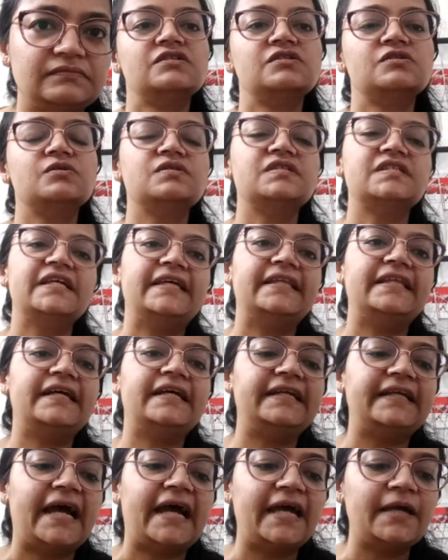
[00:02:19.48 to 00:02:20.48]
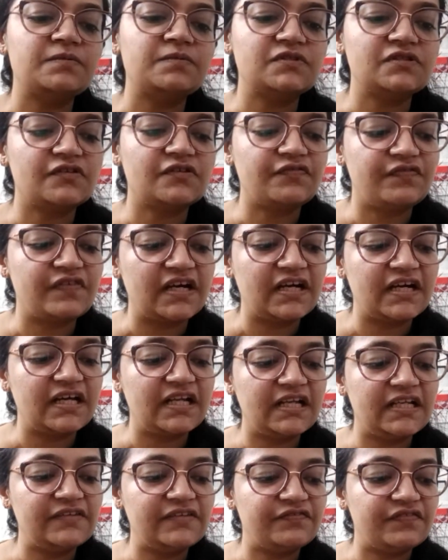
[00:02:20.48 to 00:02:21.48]
So see, the types of
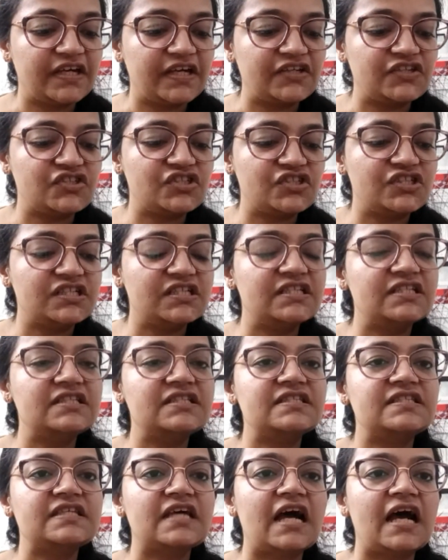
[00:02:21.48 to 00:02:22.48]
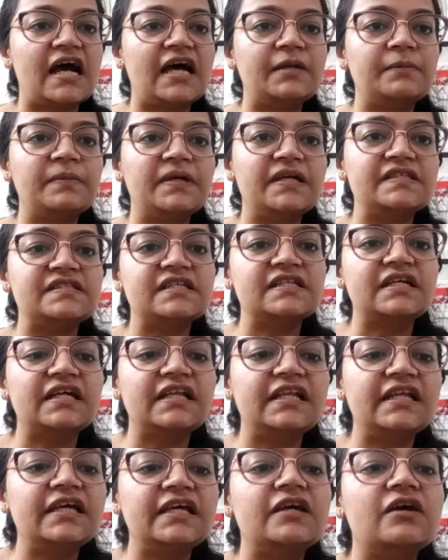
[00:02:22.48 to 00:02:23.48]
fungal infections are
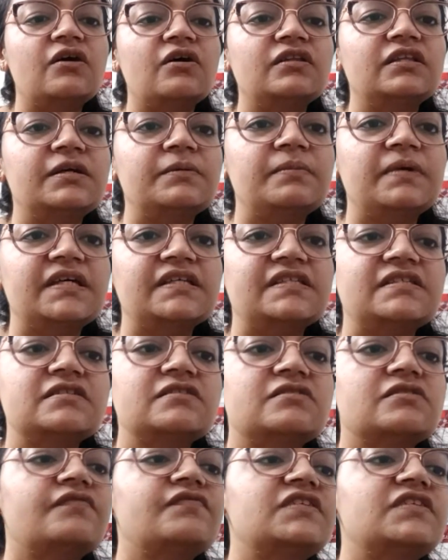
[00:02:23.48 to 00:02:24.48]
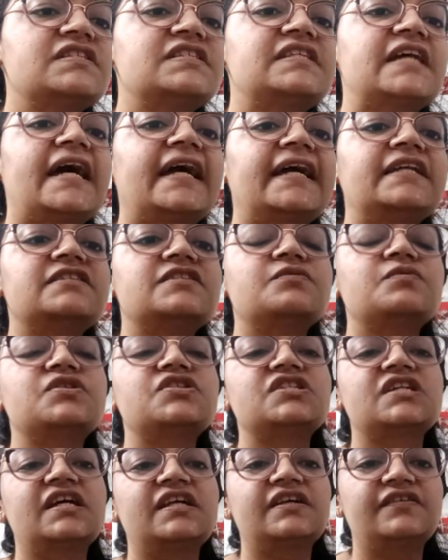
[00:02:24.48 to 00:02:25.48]
basically on the basis of the sites
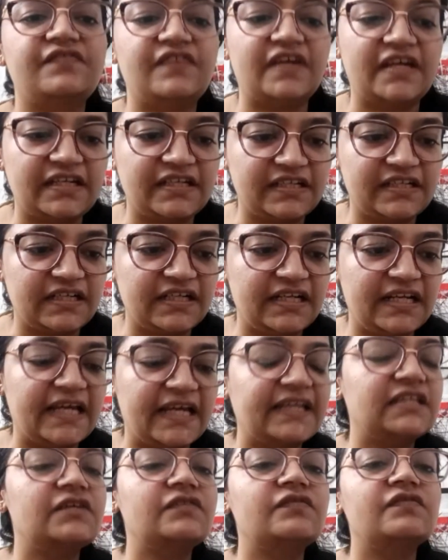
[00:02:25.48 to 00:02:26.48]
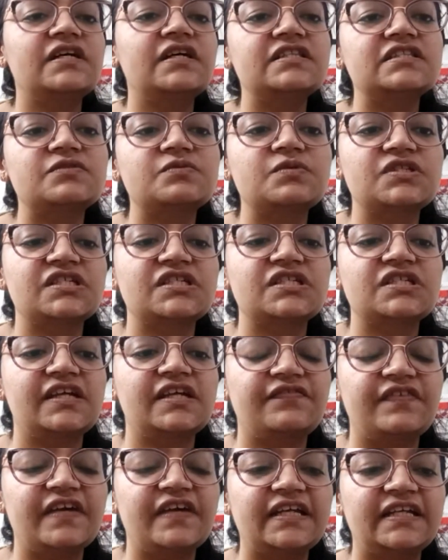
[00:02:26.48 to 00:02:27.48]
which are affected, like the ones which are
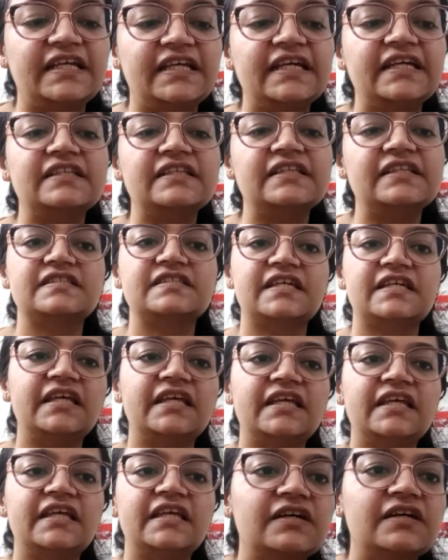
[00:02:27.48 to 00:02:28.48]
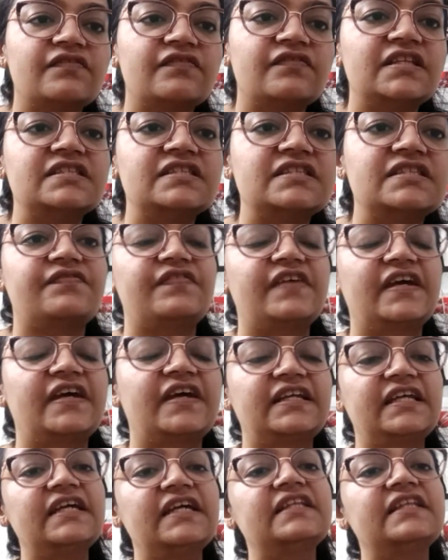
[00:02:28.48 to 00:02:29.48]
affecting the skin, the ones
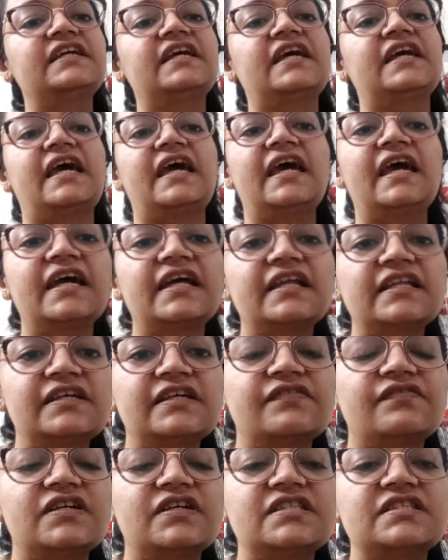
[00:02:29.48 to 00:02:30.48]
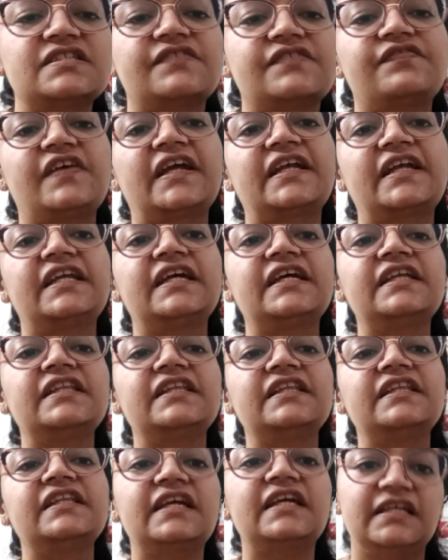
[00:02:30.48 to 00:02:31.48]
affecting the hair, the ones affecting
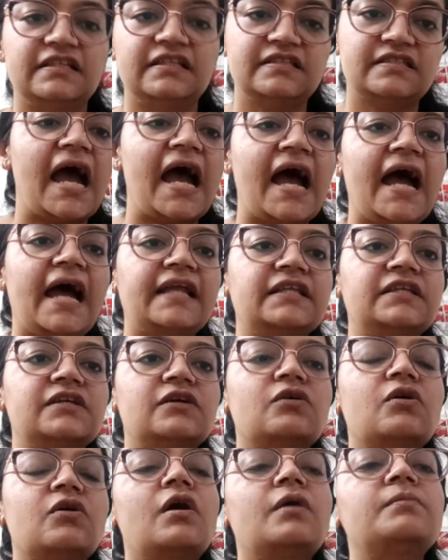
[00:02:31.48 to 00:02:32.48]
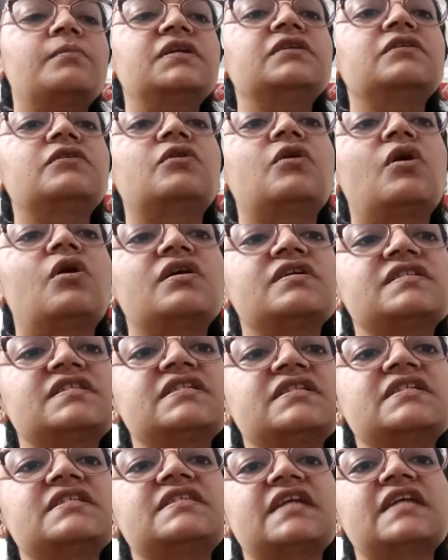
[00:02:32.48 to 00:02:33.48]
the nails. And the common
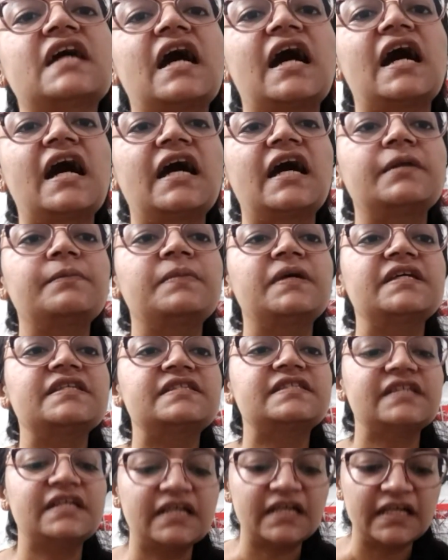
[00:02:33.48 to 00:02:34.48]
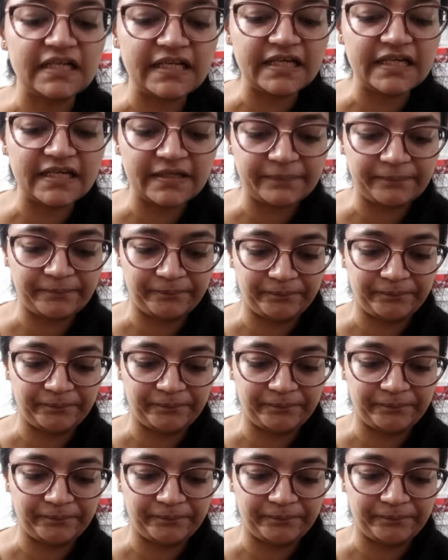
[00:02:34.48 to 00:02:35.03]
causes are basically